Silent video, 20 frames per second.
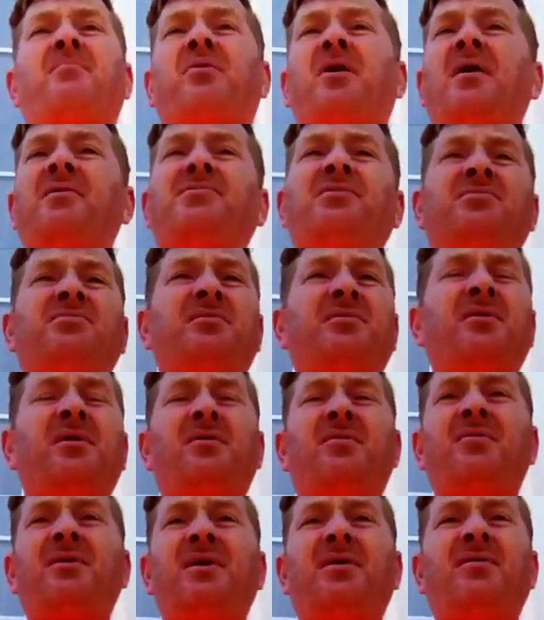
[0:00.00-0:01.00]
price as
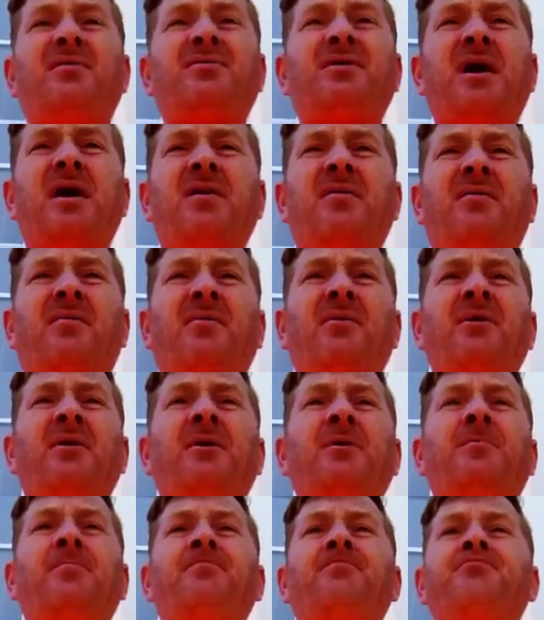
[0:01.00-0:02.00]
another entertainer.
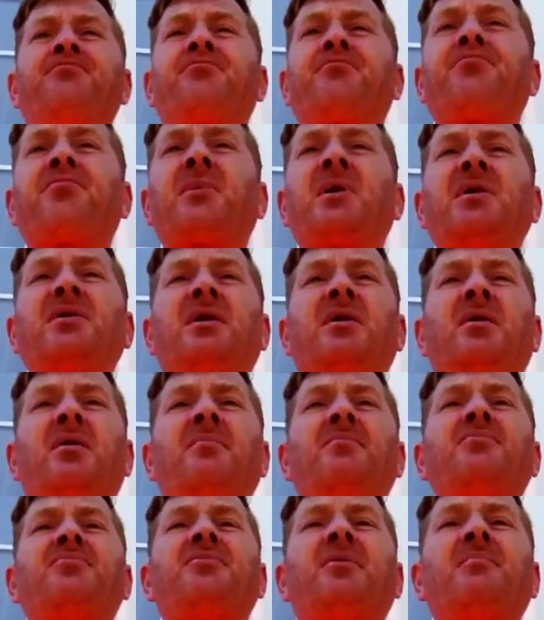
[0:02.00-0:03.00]

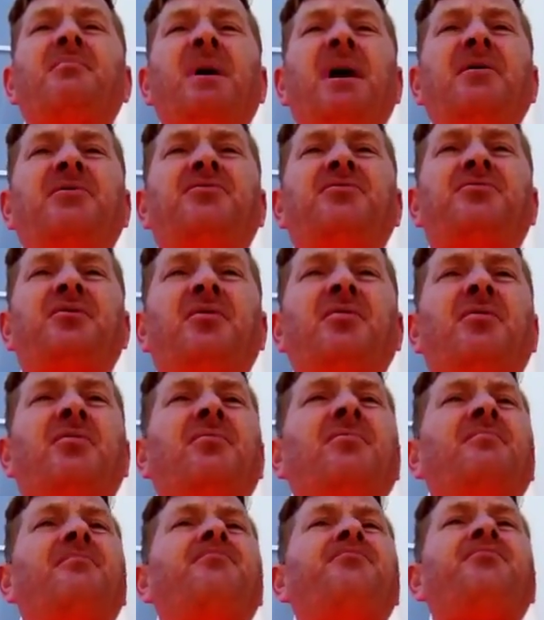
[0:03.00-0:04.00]
So make
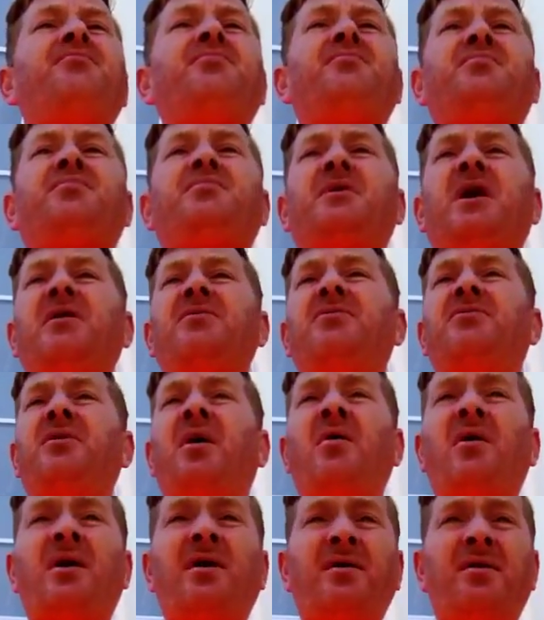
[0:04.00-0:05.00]
sure that you
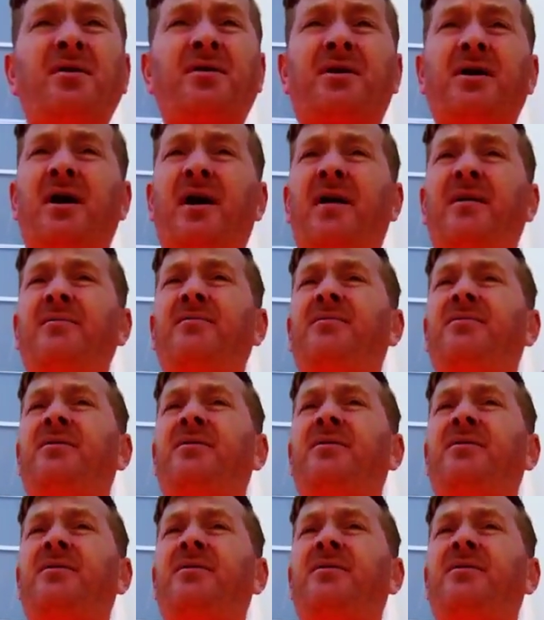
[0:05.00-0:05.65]
don't undercut.